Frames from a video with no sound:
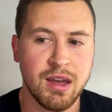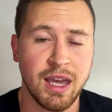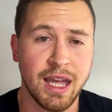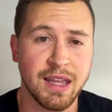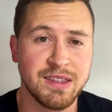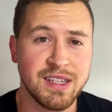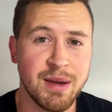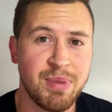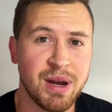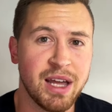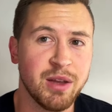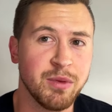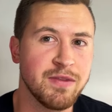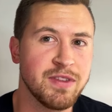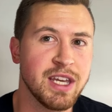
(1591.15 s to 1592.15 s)
At ZenPilot,
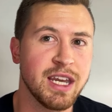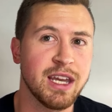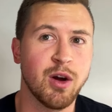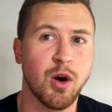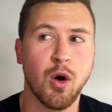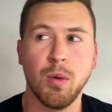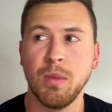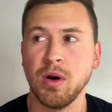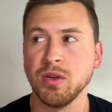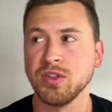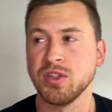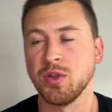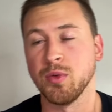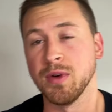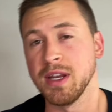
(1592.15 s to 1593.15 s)
we've taken almost
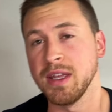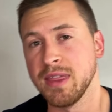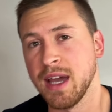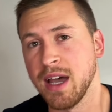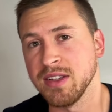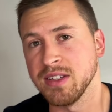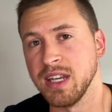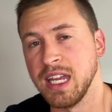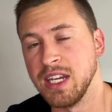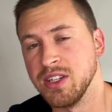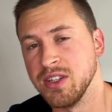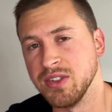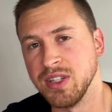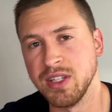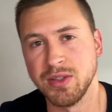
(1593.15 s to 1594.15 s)
3,000
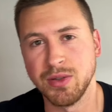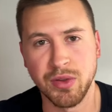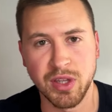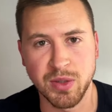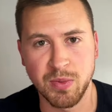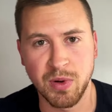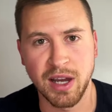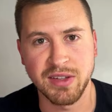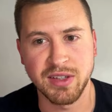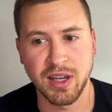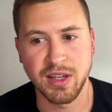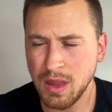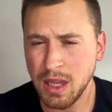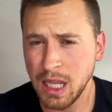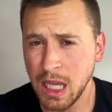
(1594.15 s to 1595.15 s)
agencies through this
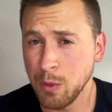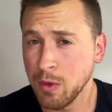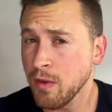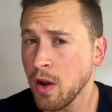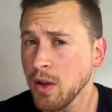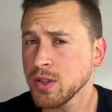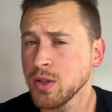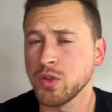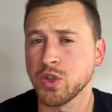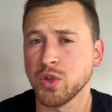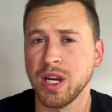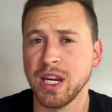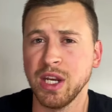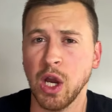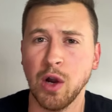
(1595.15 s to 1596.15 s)
process. And we've also
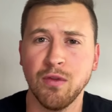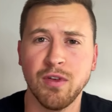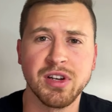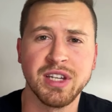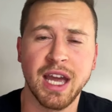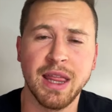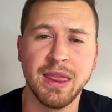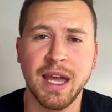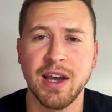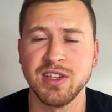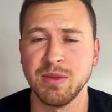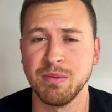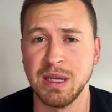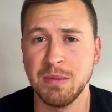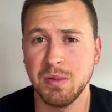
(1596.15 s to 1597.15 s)
trained over 10,000
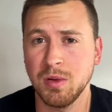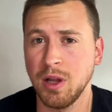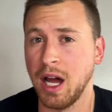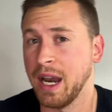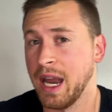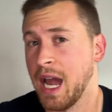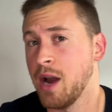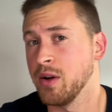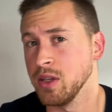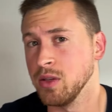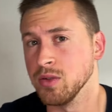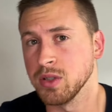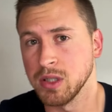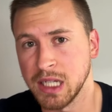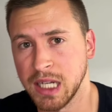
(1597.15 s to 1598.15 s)
people on how to use ClickUp.